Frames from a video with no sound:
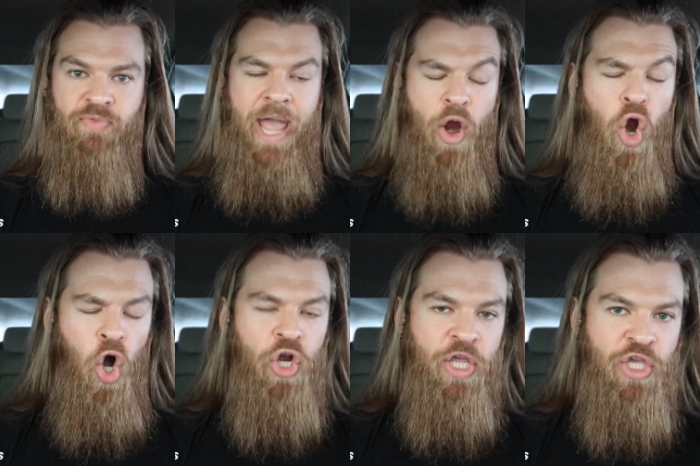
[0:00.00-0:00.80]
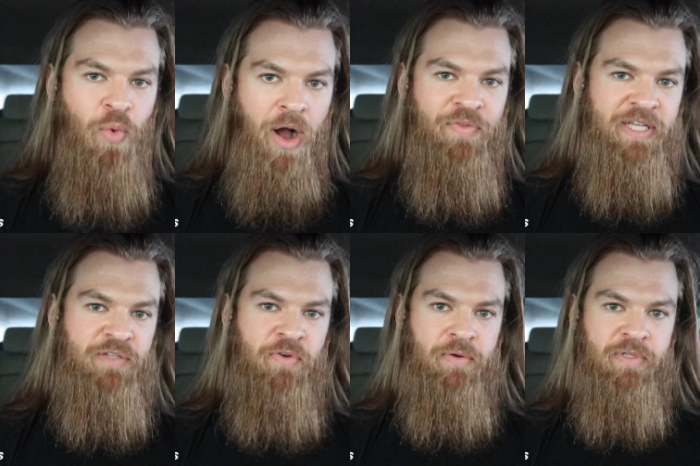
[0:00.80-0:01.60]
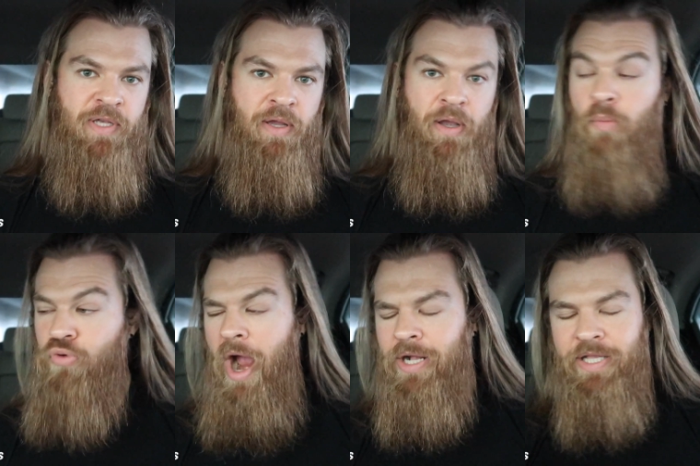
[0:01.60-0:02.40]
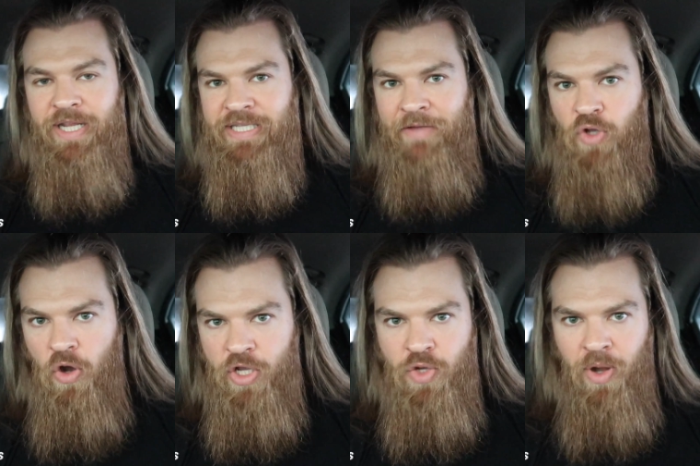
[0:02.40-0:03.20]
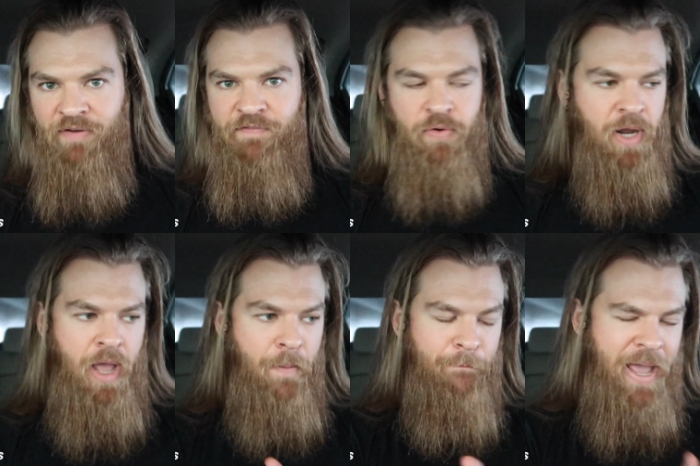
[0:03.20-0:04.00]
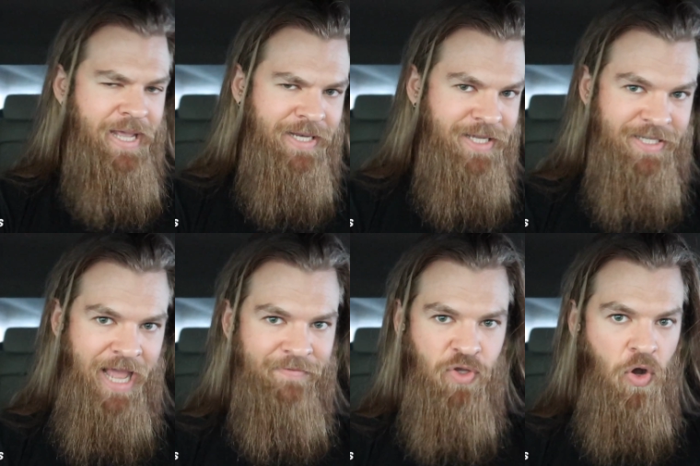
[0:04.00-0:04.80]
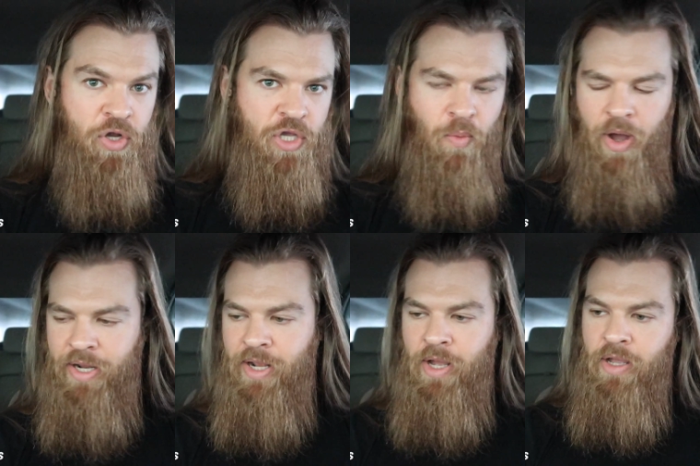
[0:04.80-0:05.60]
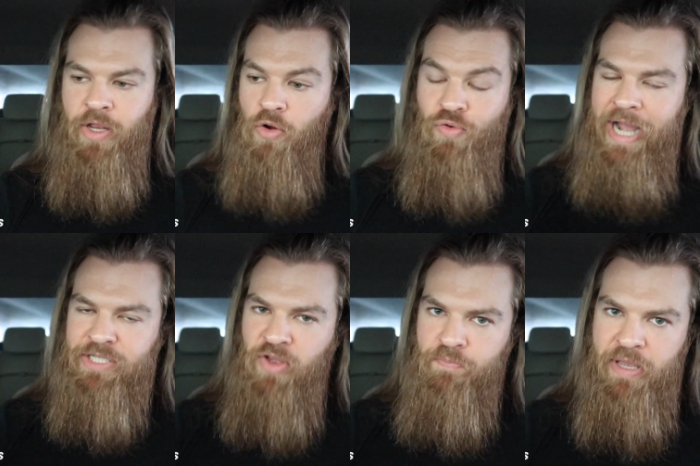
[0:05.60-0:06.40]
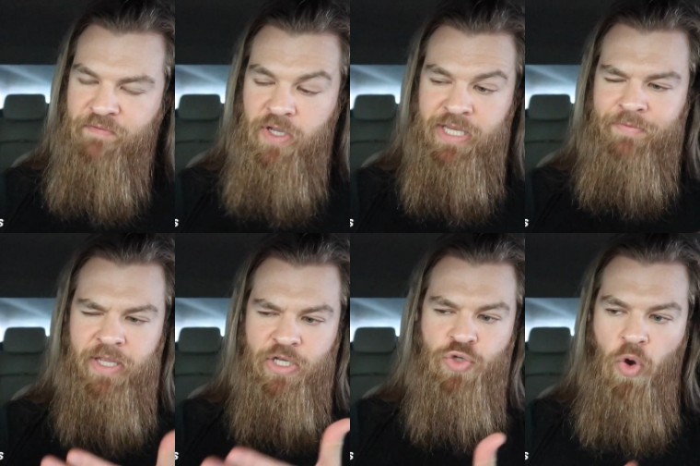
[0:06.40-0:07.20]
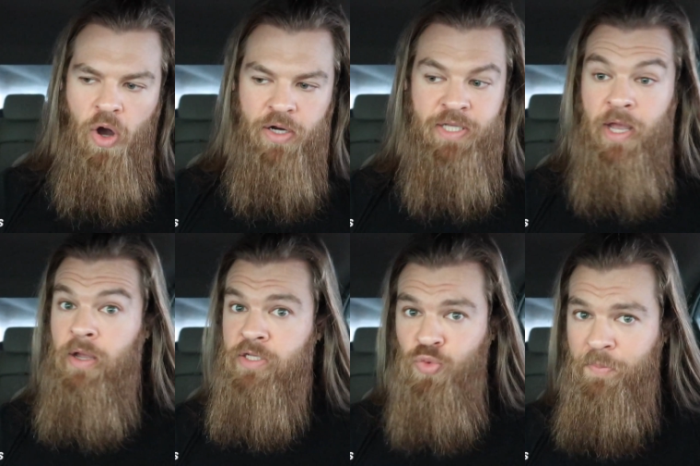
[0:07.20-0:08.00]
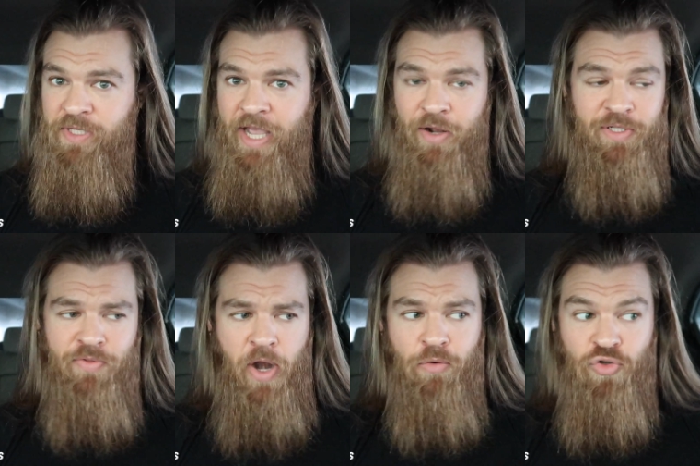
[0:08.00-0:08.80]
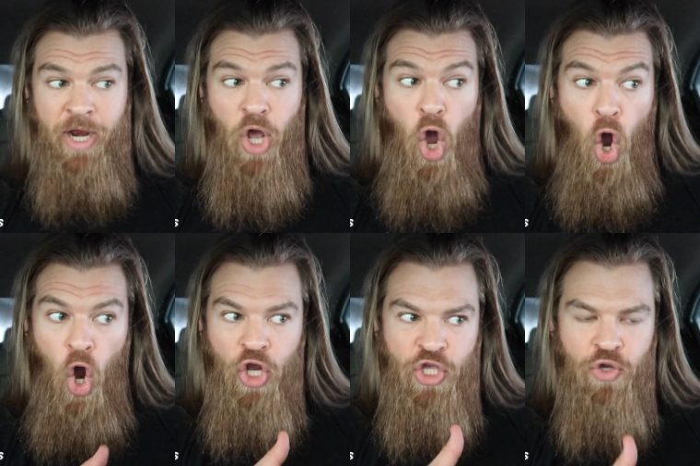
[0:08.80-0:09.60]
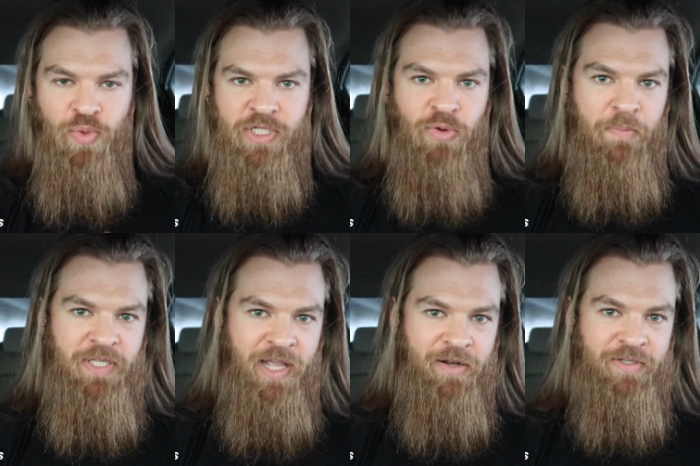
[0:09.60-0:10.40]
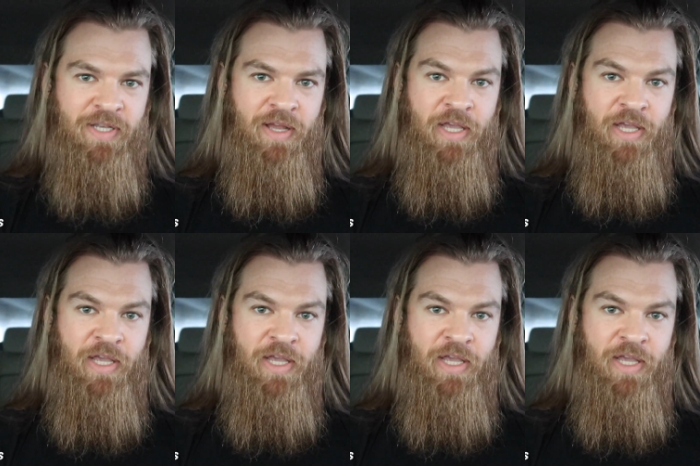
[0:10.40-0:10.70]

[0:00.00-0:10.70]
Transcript: They are hooking you on these foods. Broccoli doesn't have to hook you on a food. Bacon doesn't have to hook you on it. You know, grass-fed beef doesn't have to get you hooked. Sweet potatoes, they don't try to hook you with sweet potatoes.